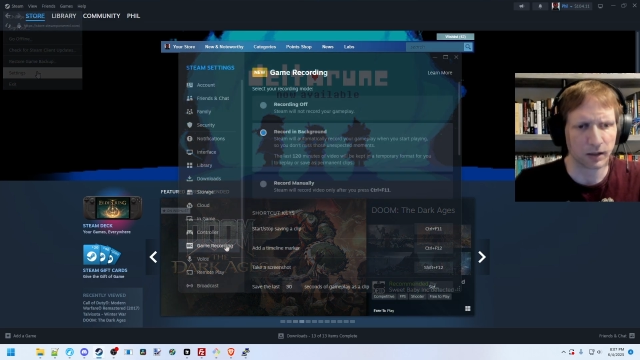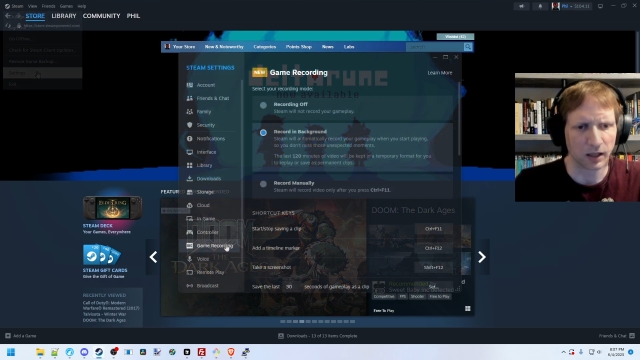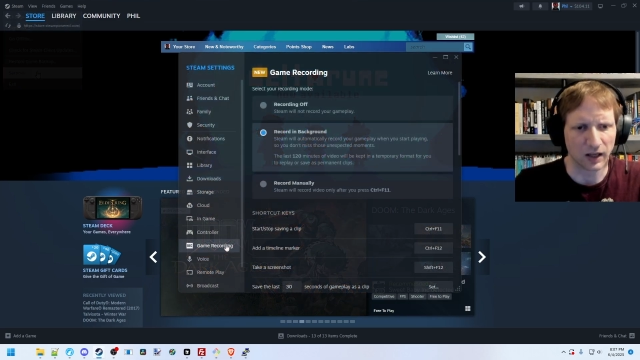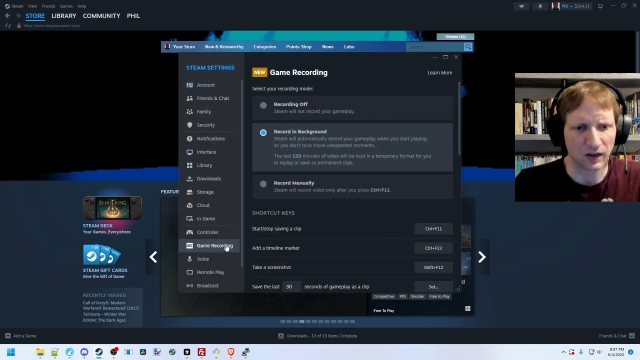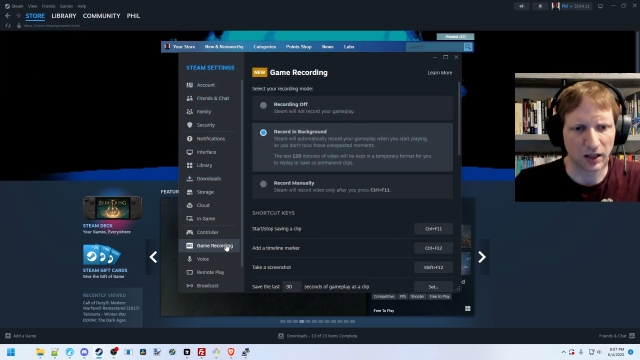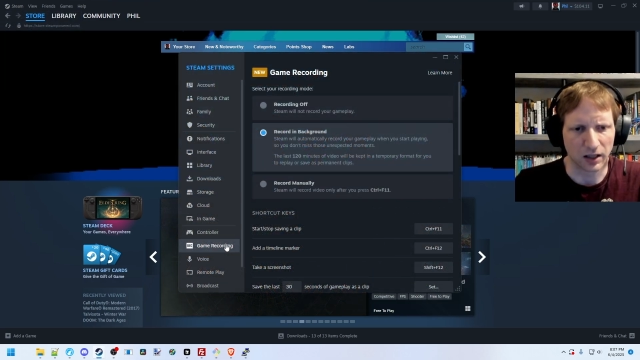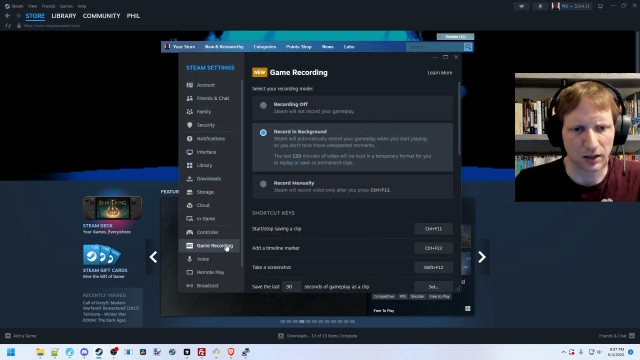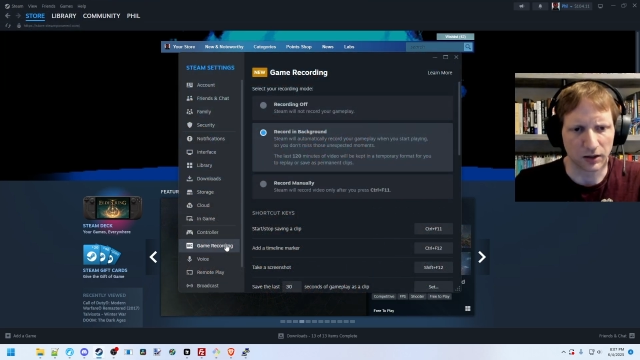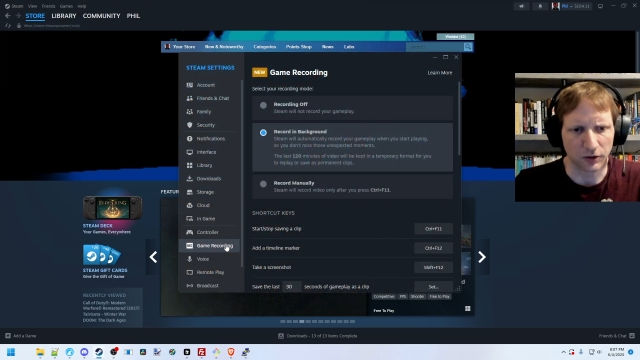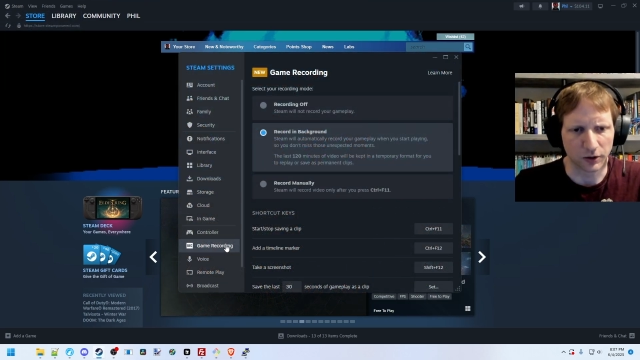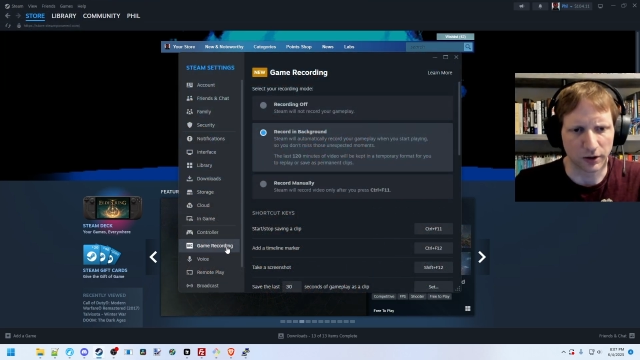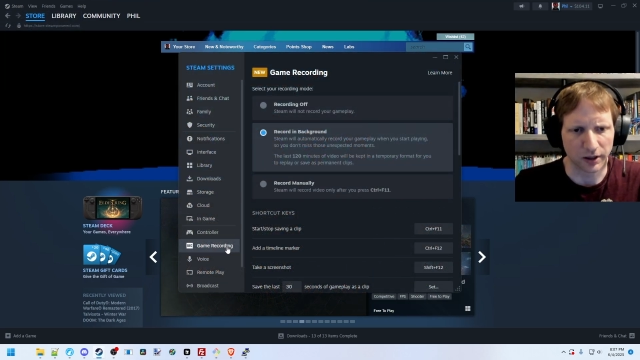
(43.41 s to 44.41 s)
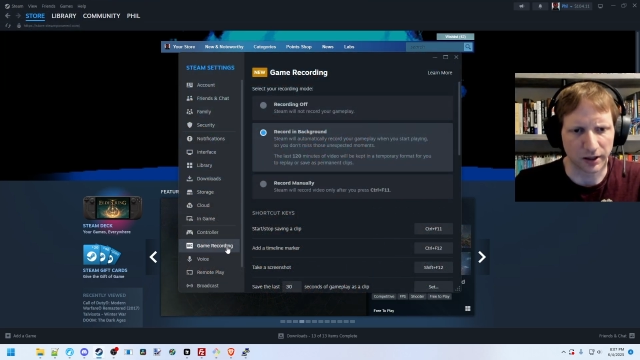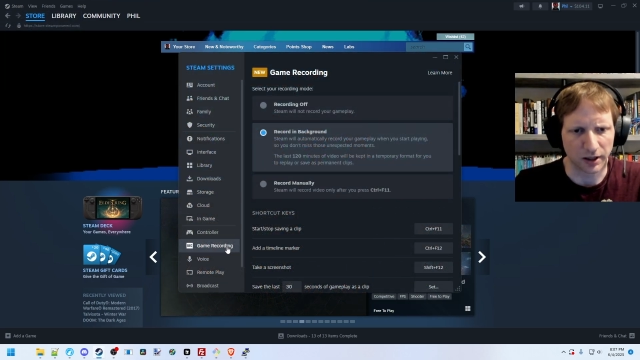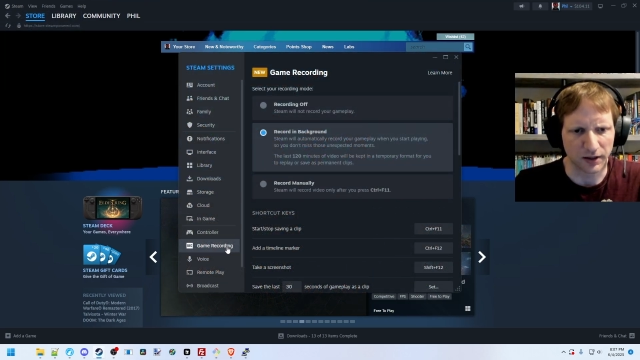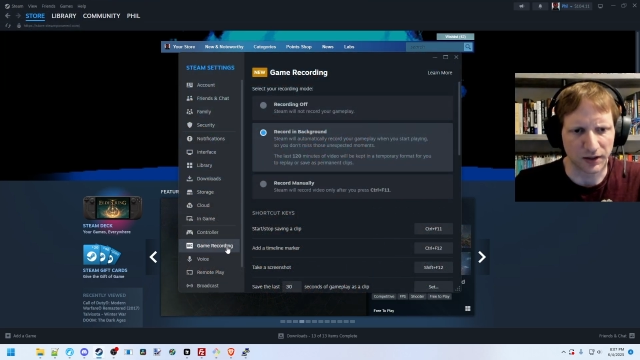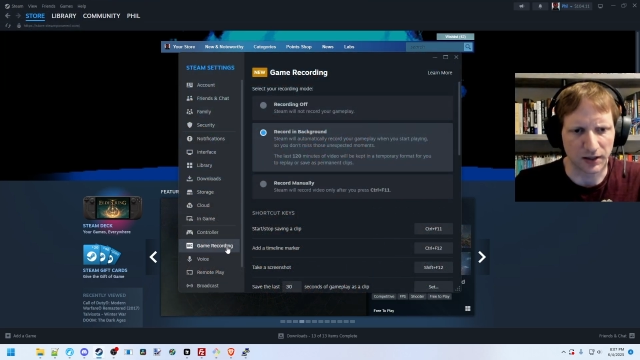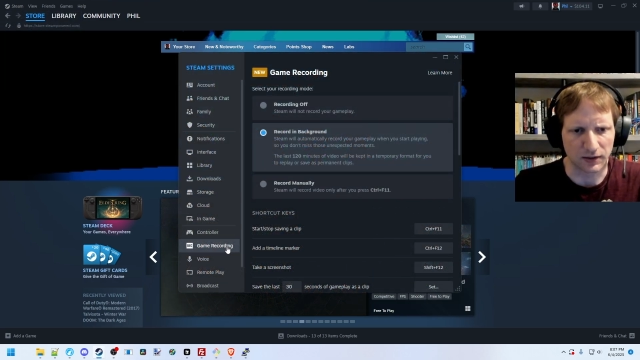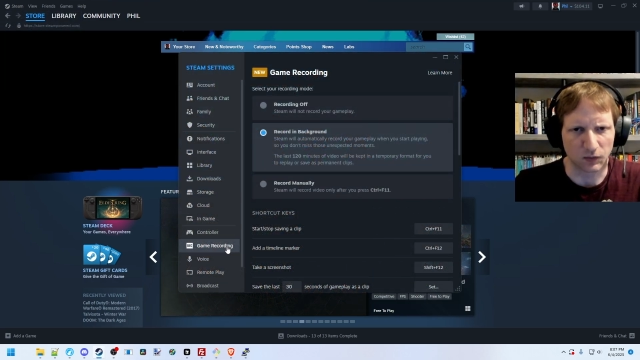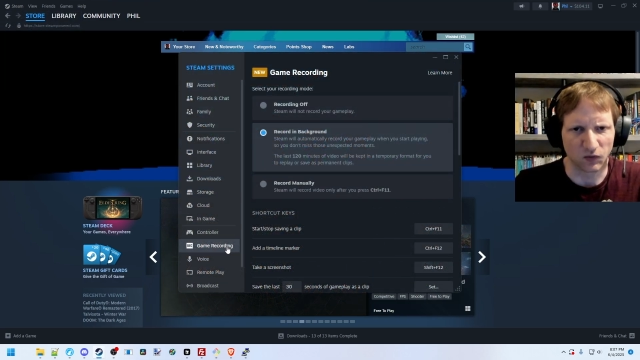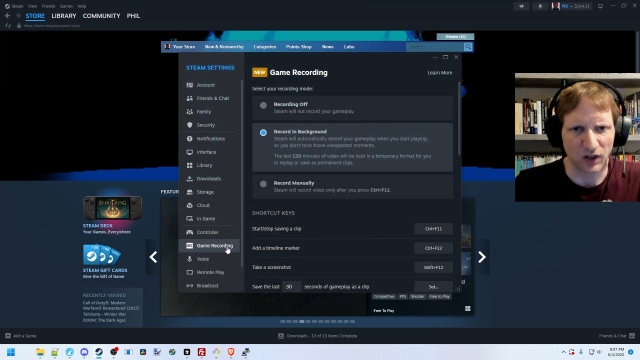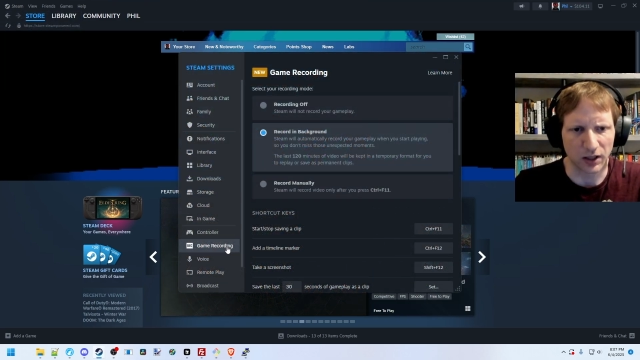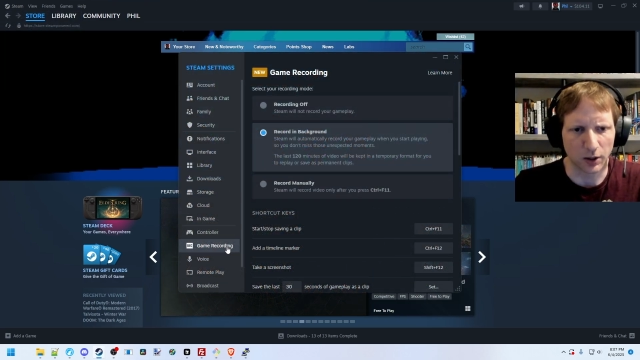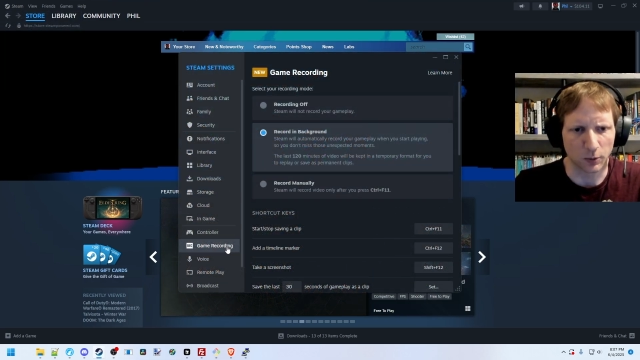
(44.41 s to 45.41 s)
and then you'll click on this
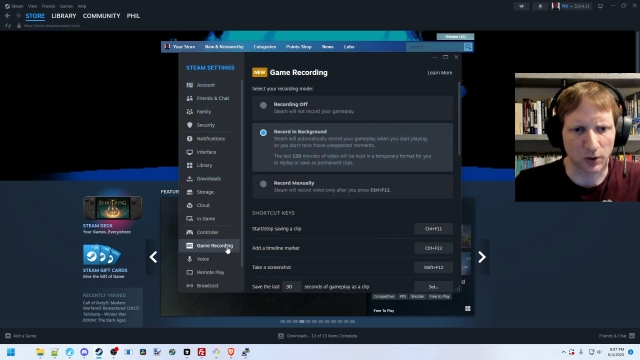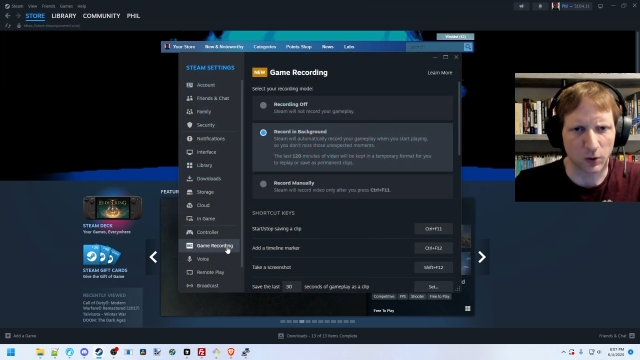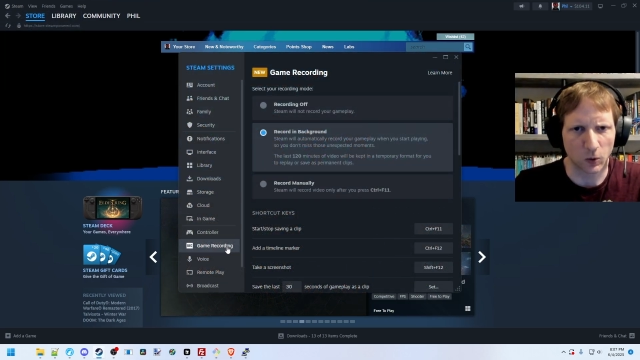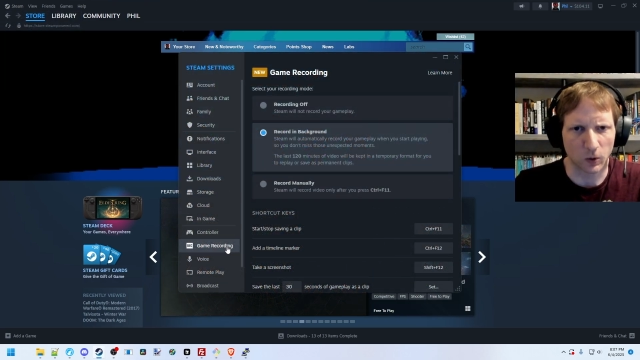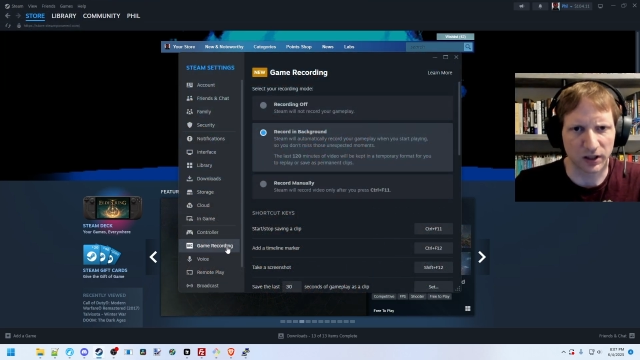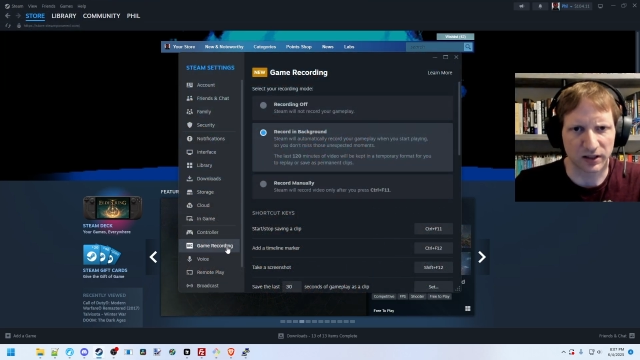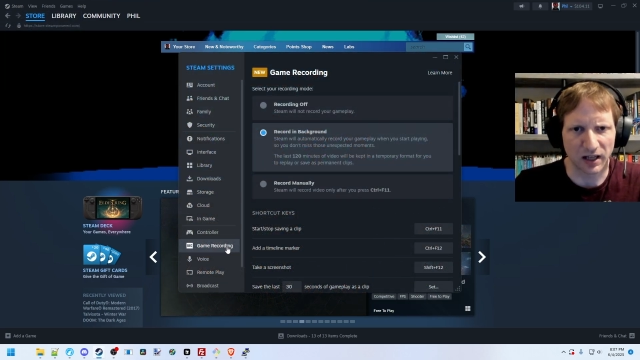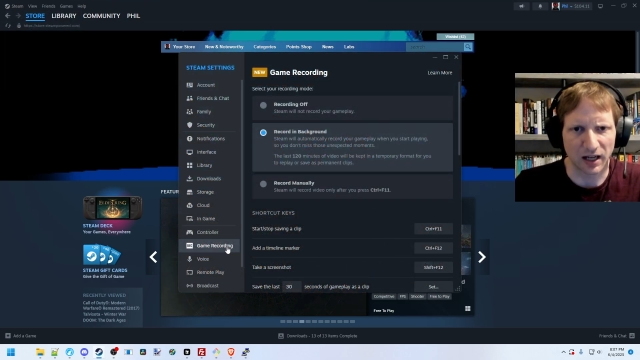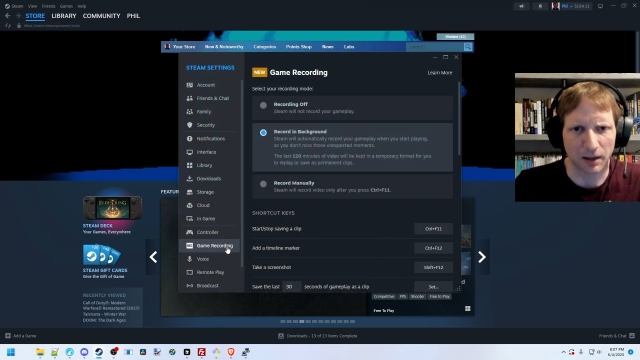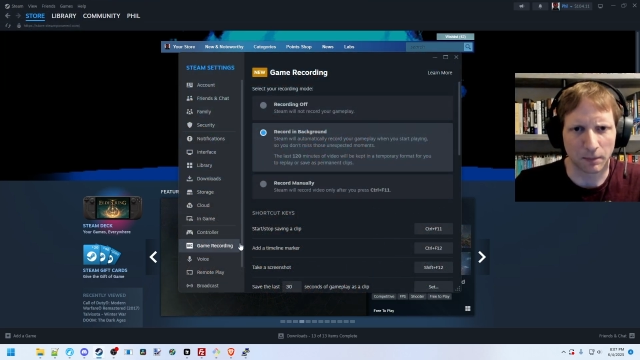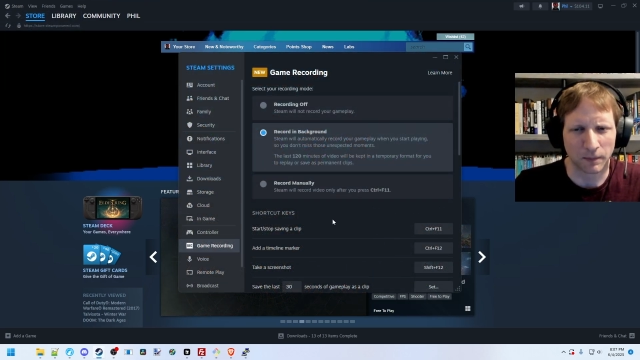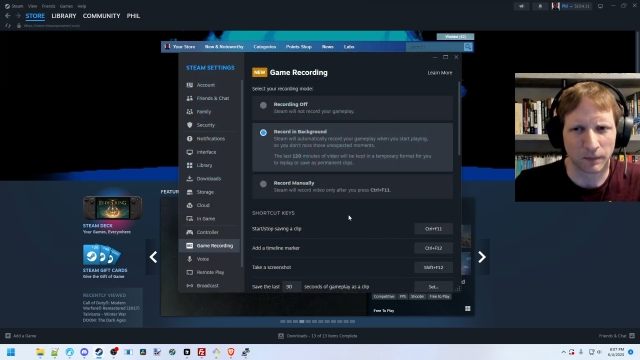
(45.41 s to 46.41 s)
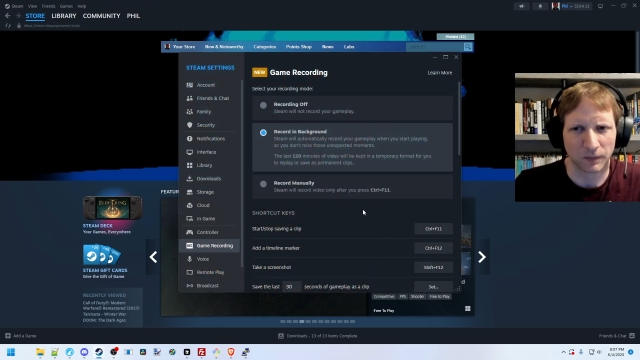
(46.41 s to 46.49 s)
video recording tab.